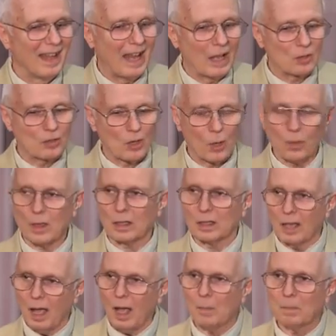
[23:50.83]
And so the
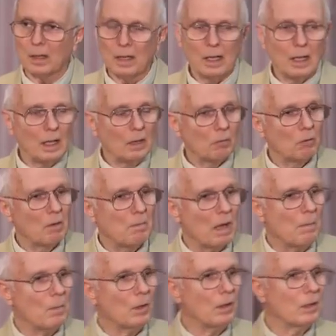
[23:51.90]
cup,
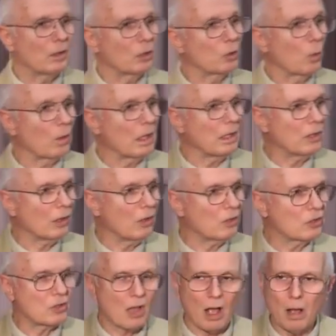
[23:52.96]
remember in the
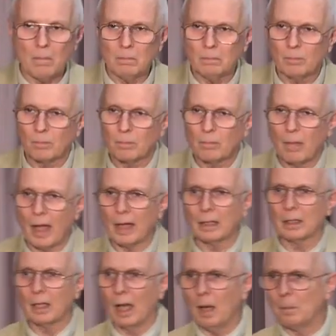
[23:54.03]
23rd Psalm, my
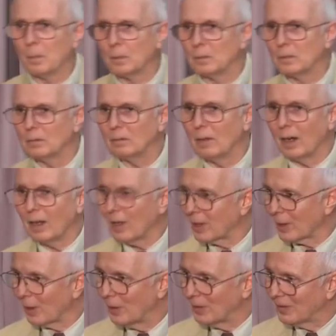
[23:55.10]
cup
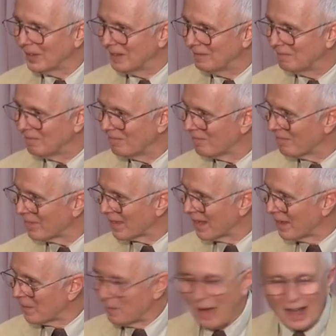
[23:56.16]
runneth over.
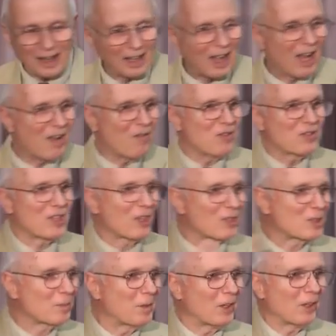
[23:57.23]
My life's
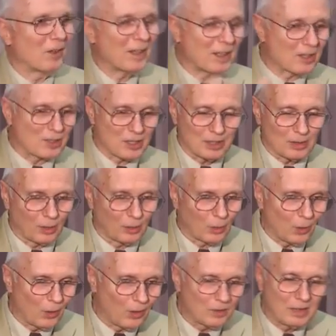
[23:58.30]
experience in the
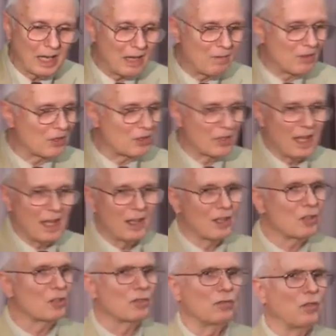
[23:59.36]
Lord, David said,
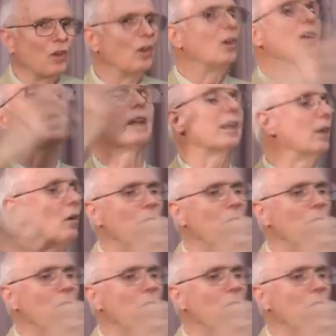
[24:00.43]
is full and